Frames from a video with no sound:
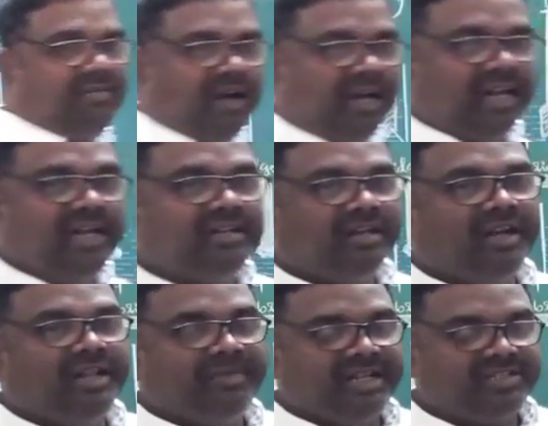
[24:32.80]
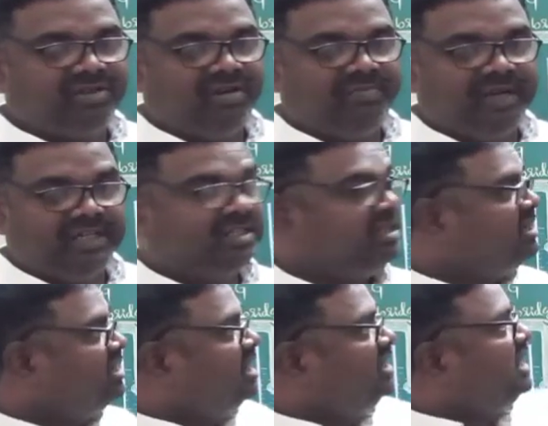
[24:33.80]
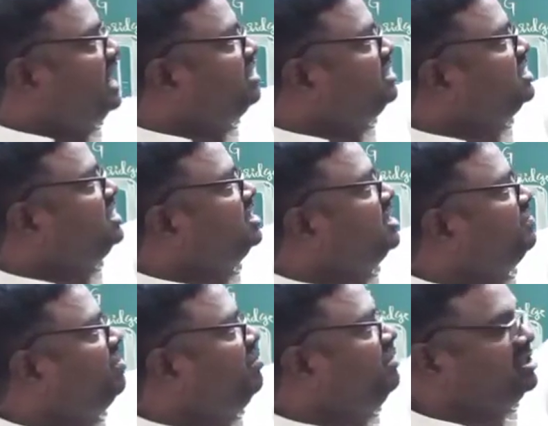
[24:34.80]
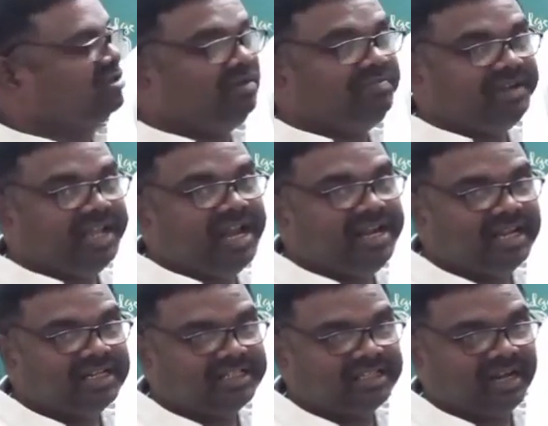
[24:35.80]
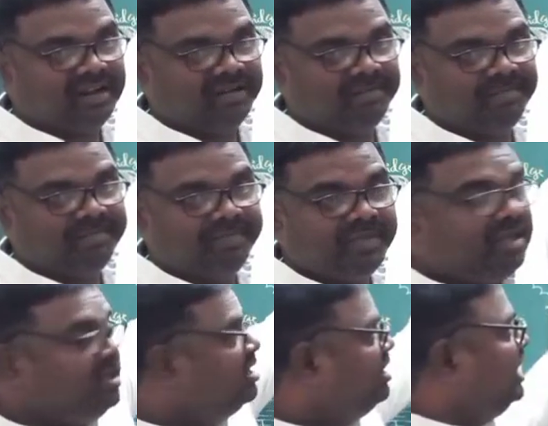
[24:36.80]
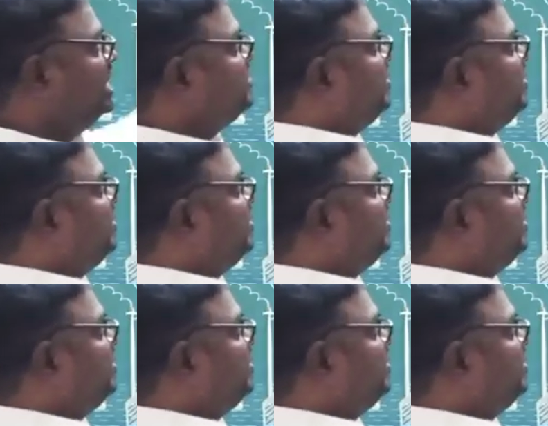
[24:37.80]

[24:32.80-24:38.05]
wire, internally by salt bridge, and that results in the formation of Daniell cell. And as